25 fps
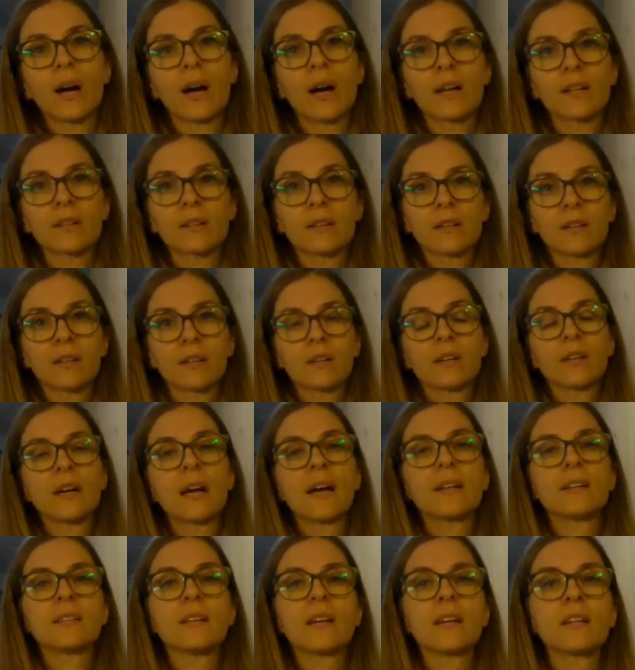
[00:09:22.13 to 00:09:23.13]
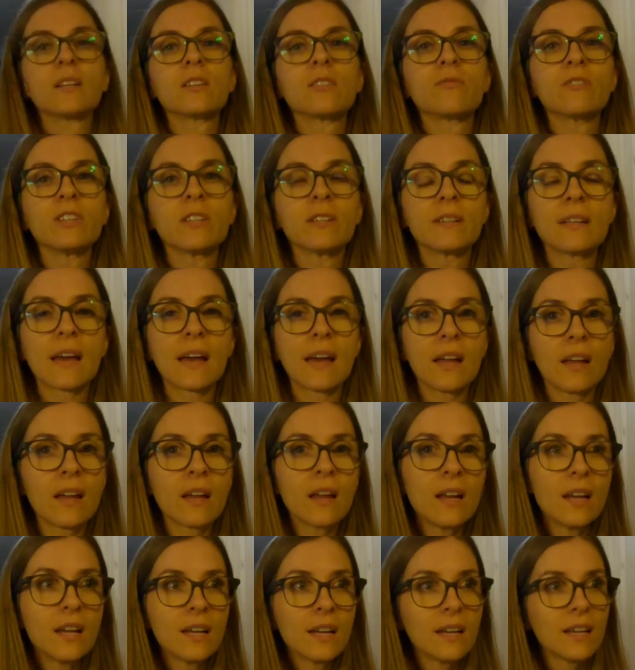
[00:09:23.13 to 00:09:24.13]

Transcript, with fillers: at the end of the day,